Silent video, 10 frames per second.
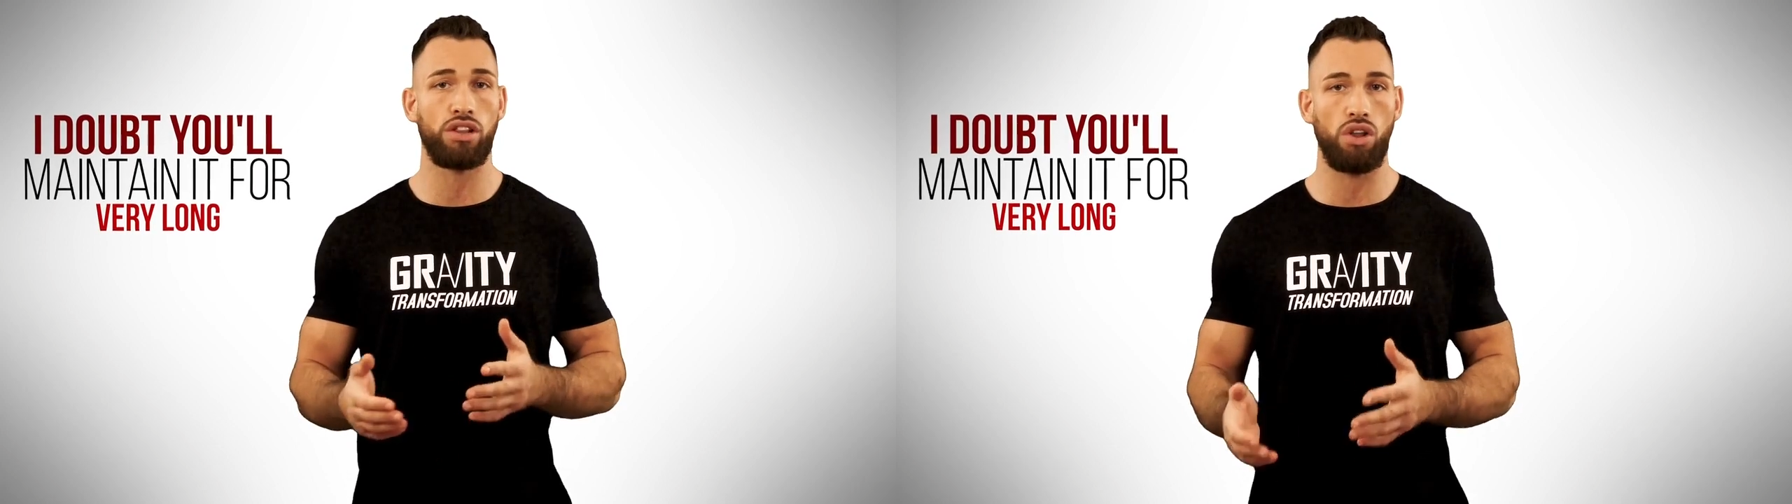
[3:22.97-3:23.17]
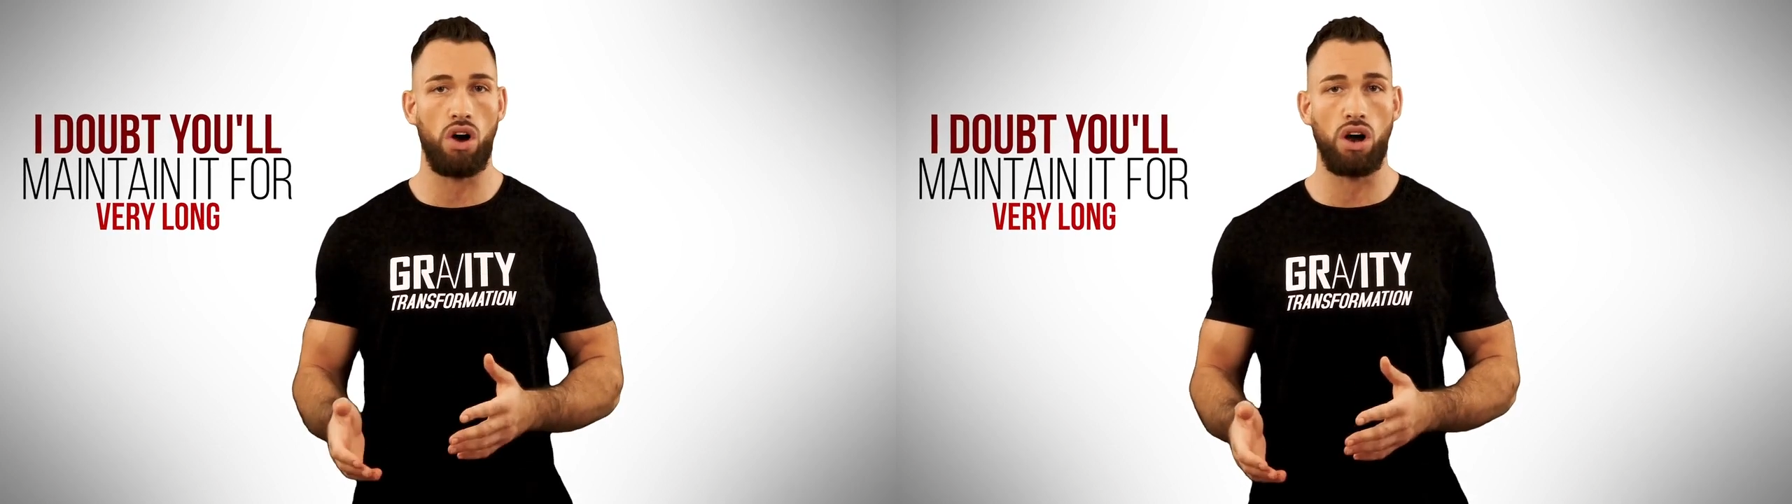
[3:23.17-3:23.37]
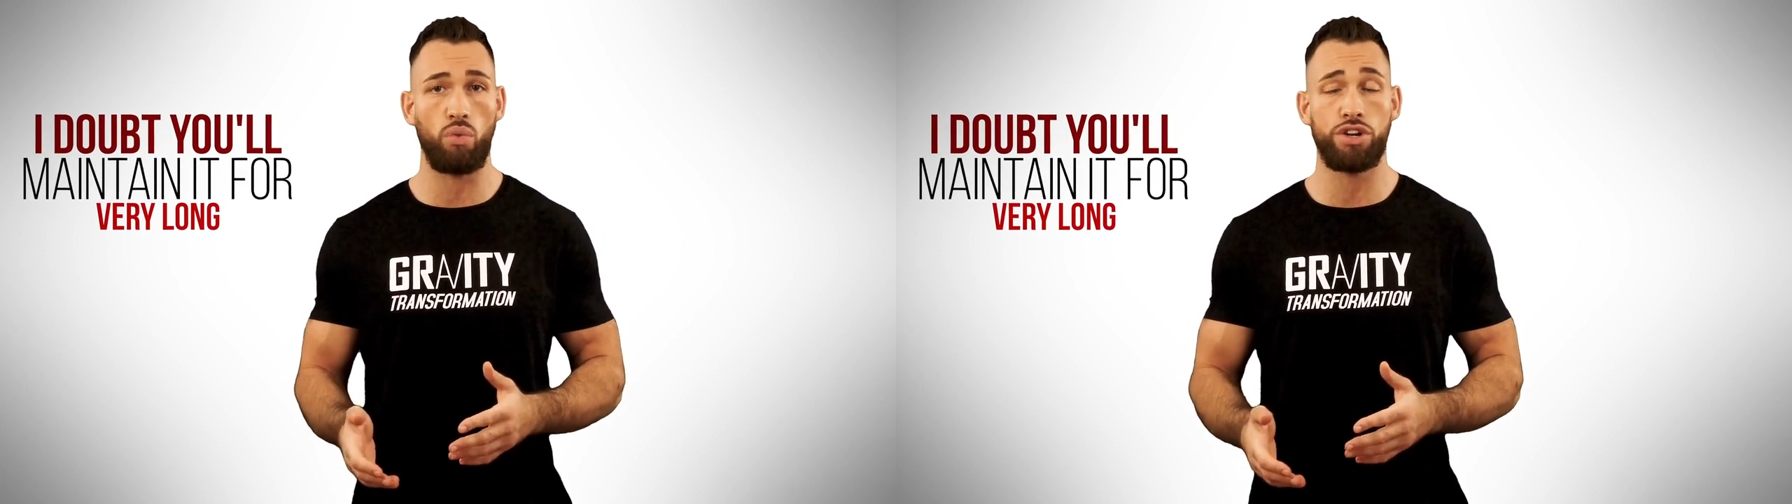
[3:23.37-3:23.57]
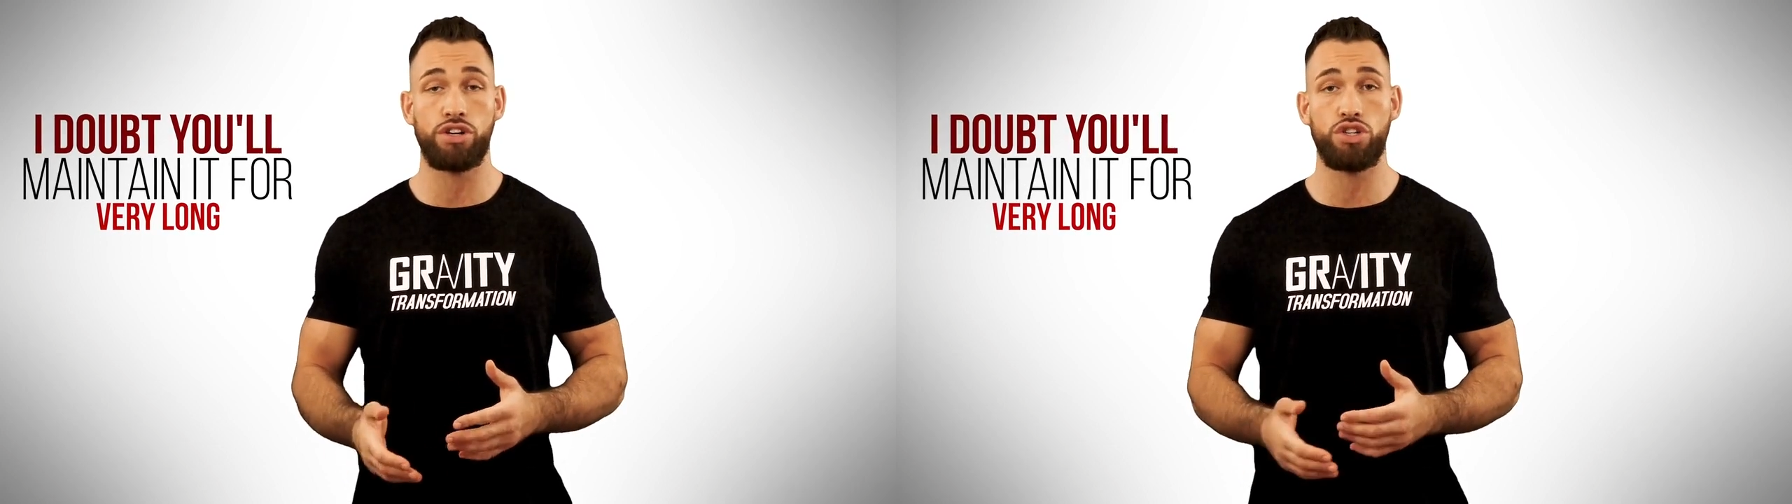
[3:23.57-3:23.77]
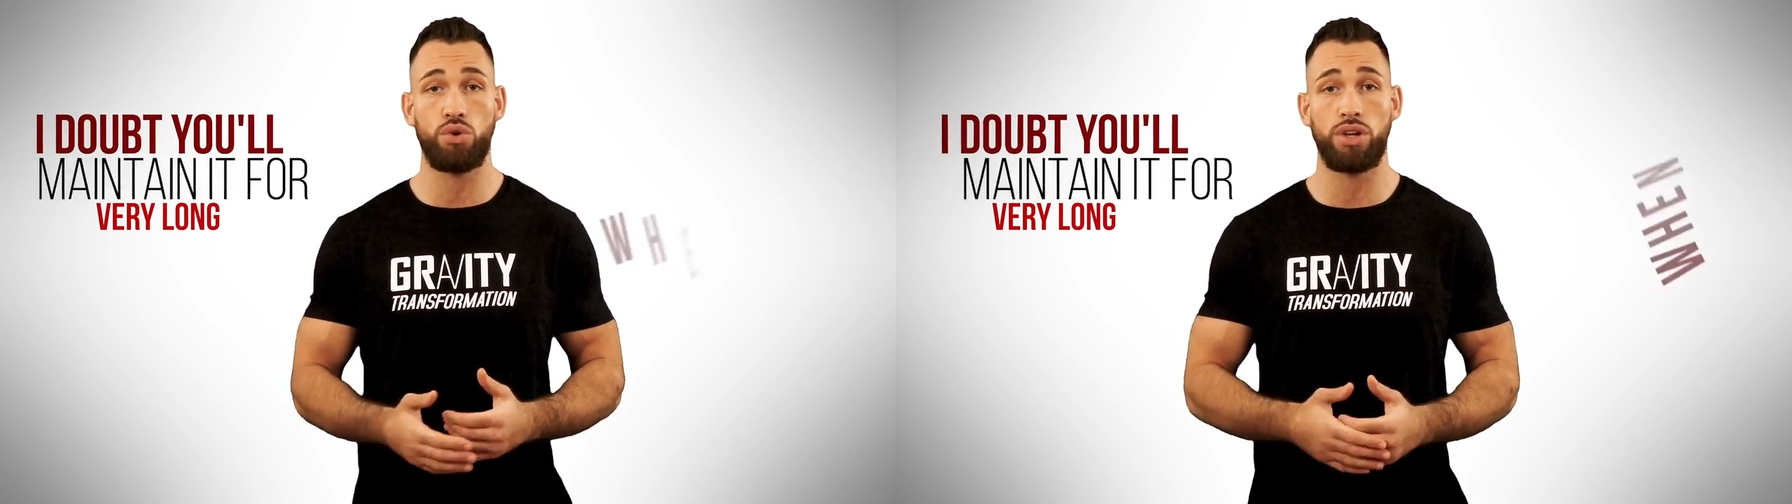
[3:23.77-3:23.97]
long when you're
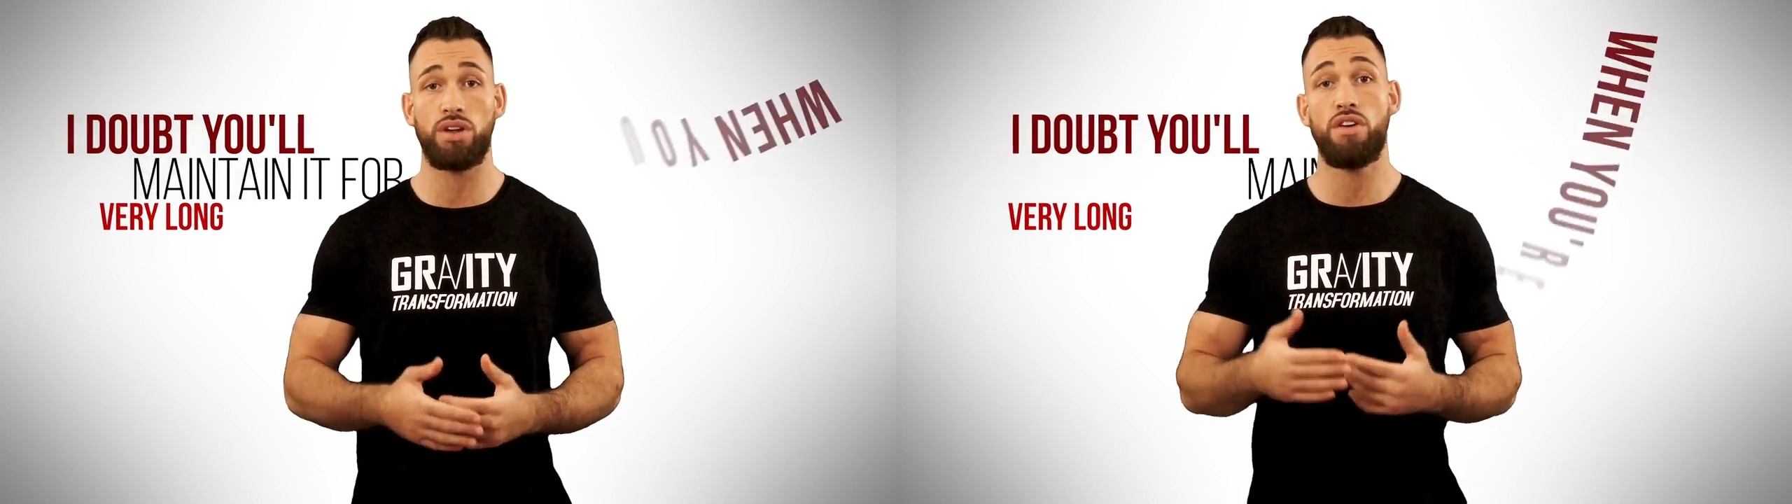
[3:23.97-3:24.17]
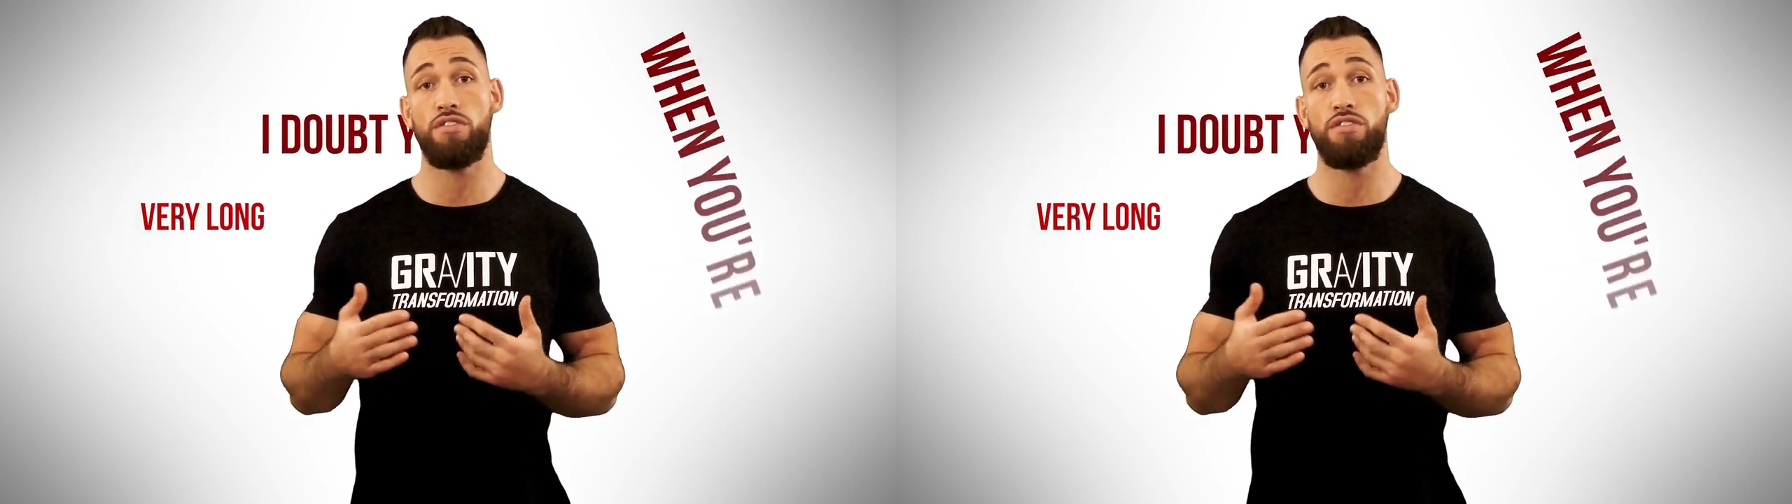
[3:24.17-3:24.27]
doing